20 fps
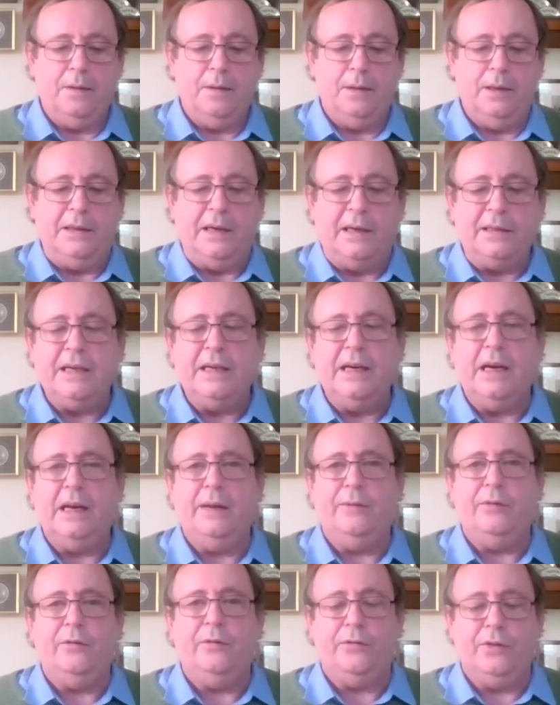In
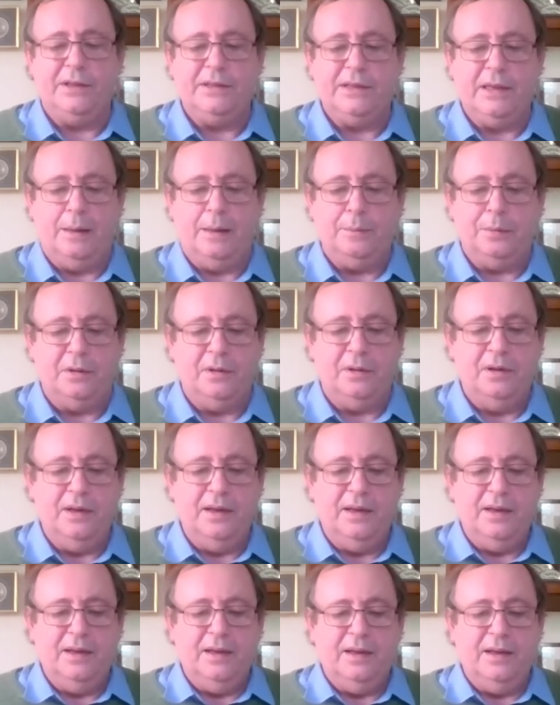1911, for example,
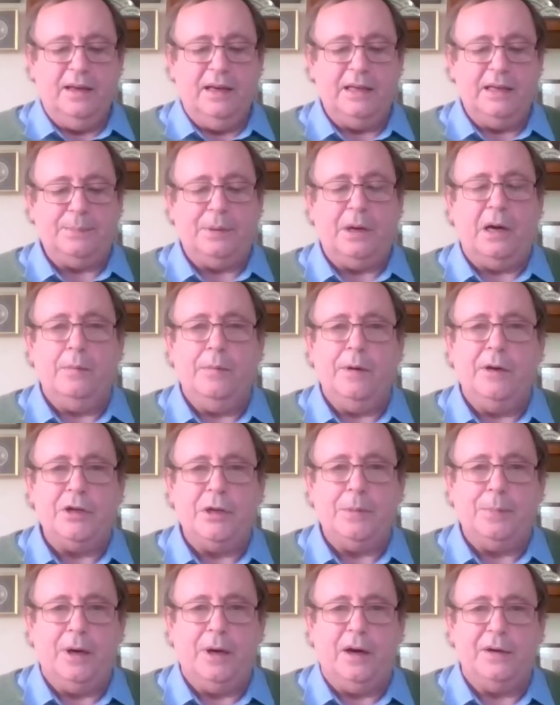his
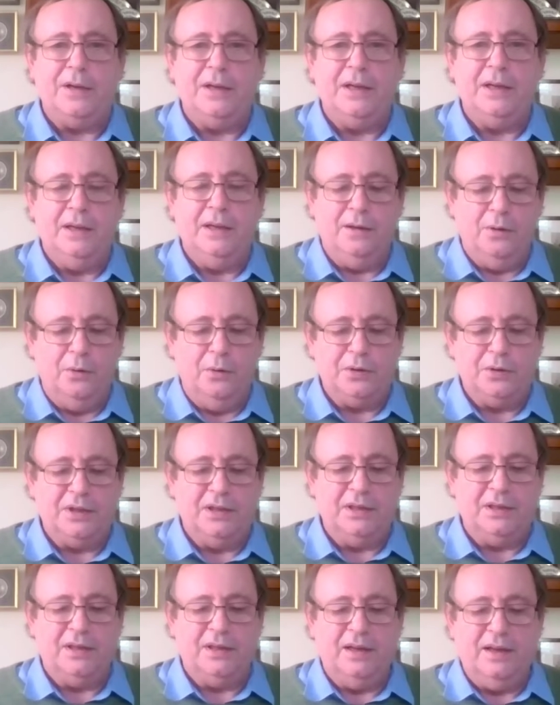parliamentary party
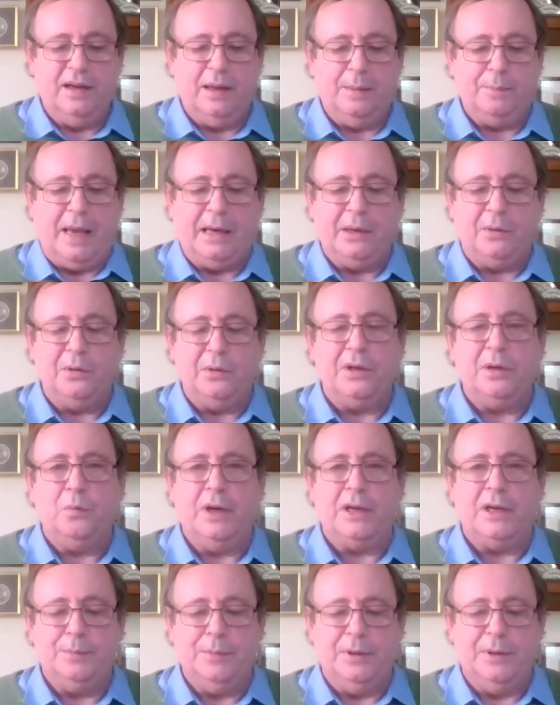hosted a banquet at
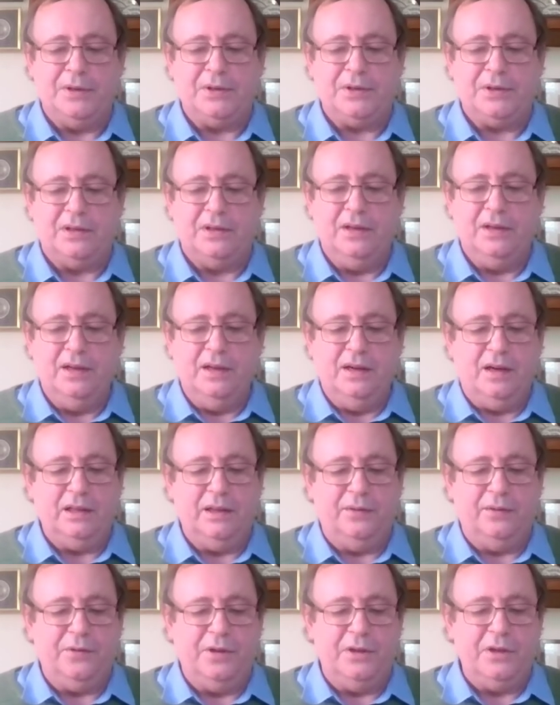Westminster on
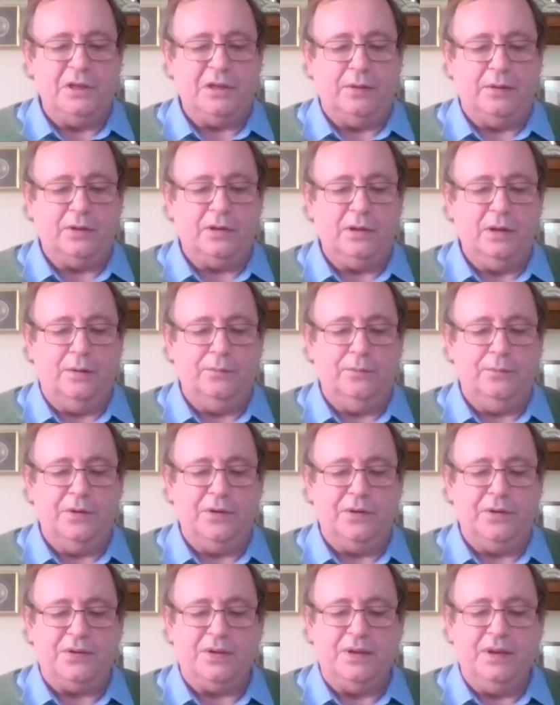the fringes of the
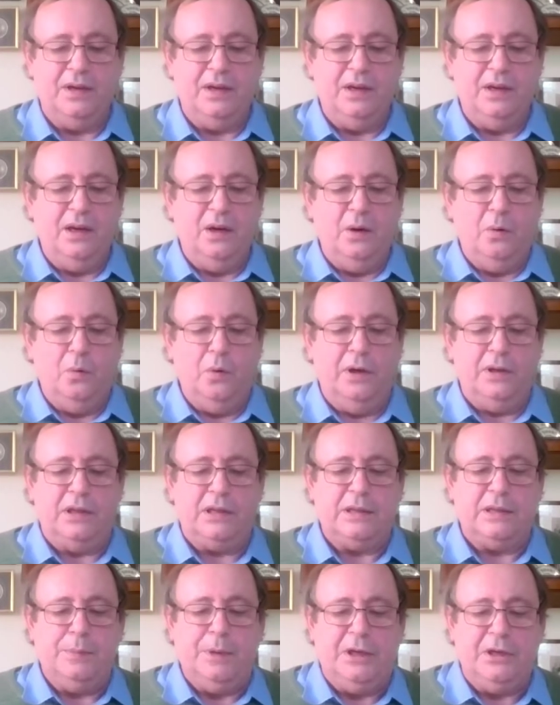conference, where the
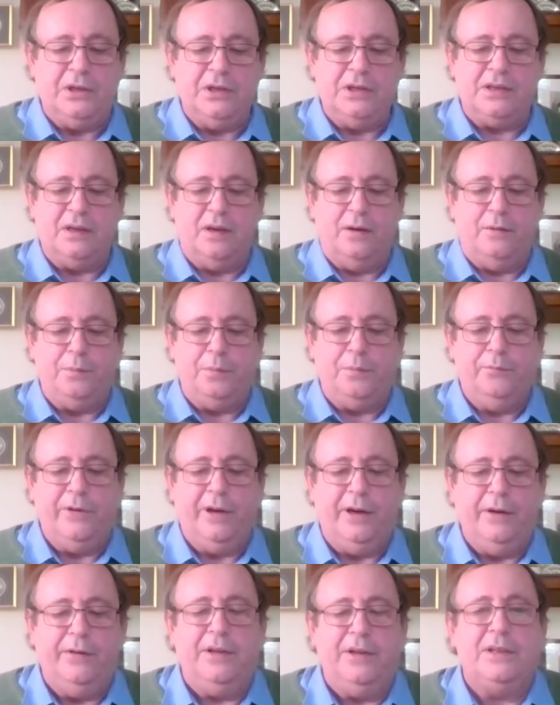speeches of
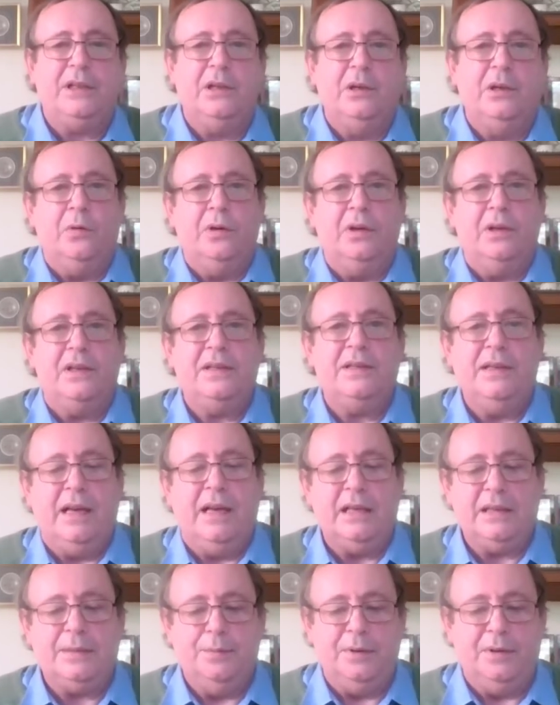various colonial
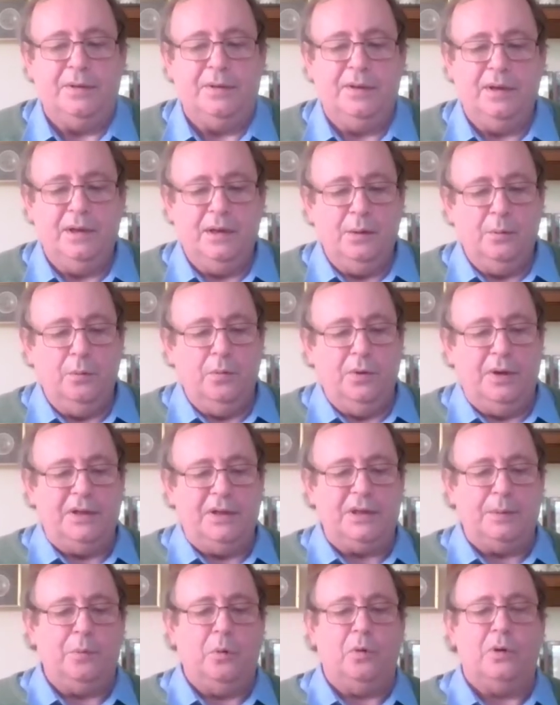statesmen in
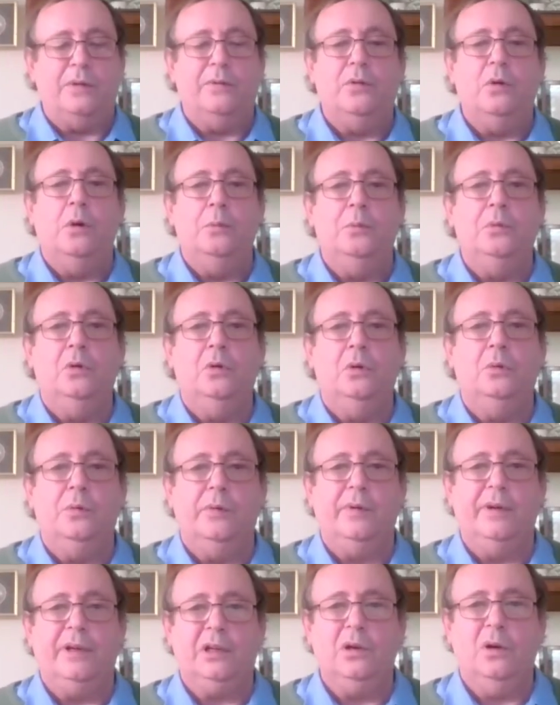support of Home Rule
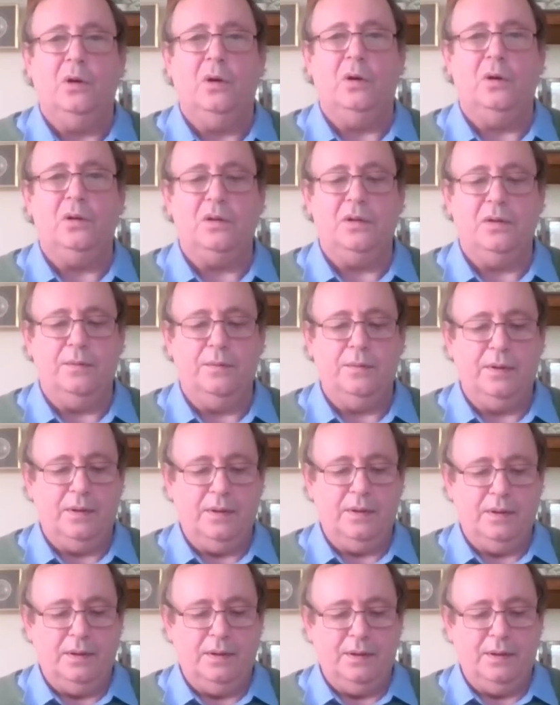were recalled.
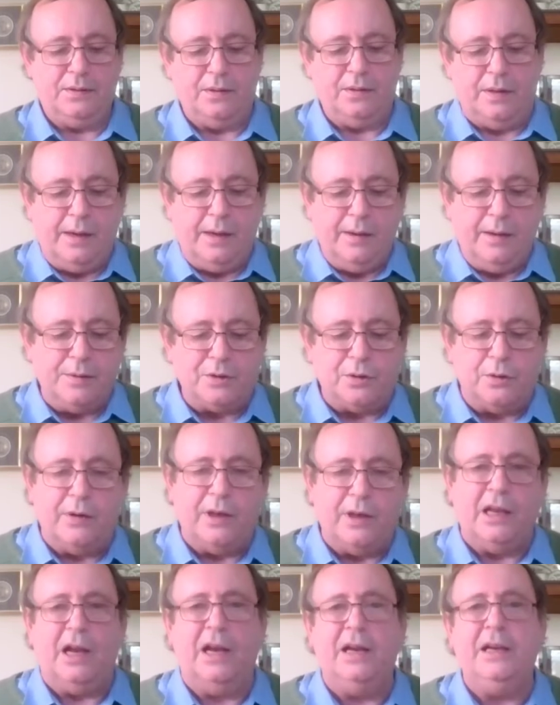So there he sort of
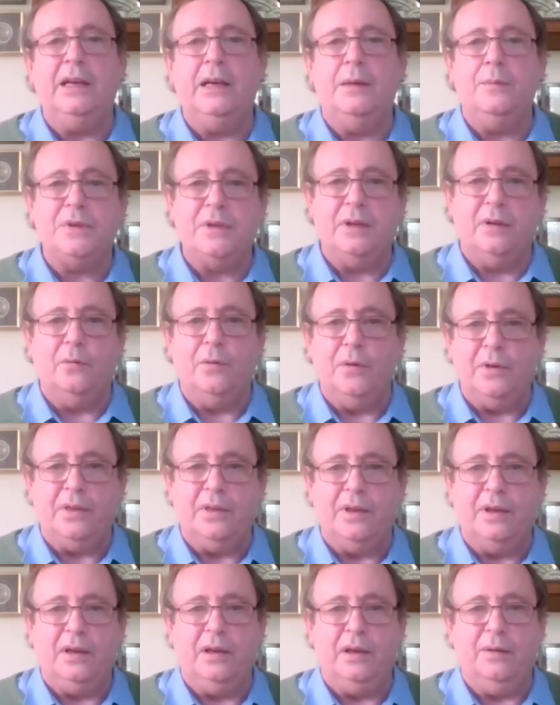aligning himself with
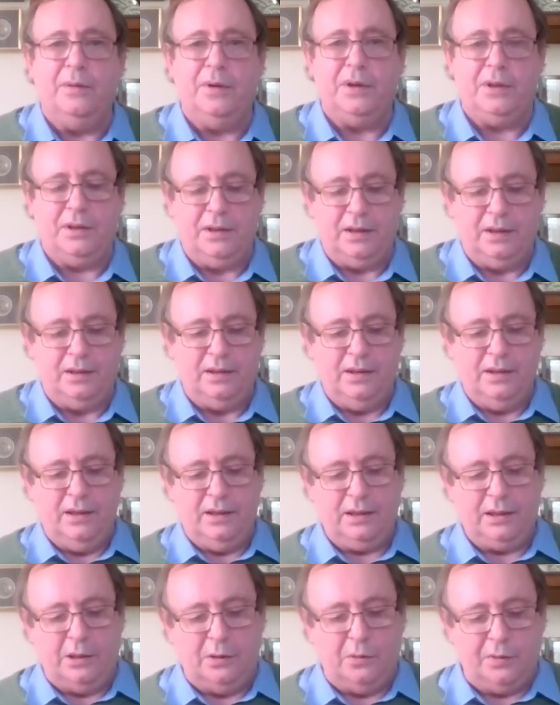the
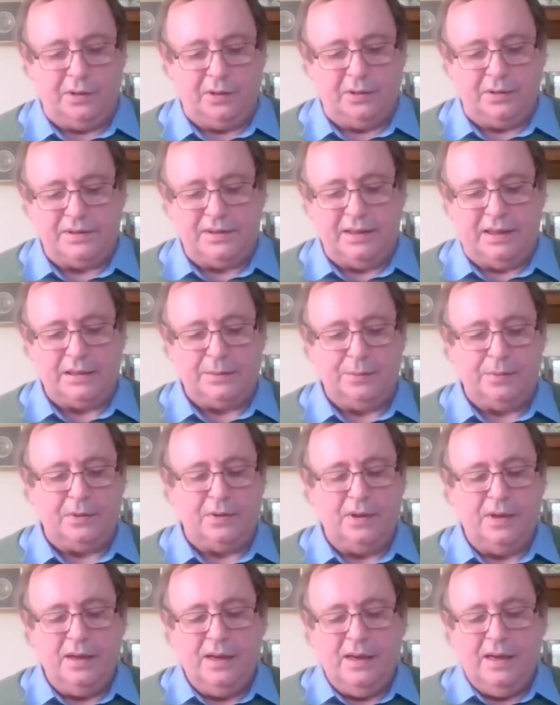colonial statesmen.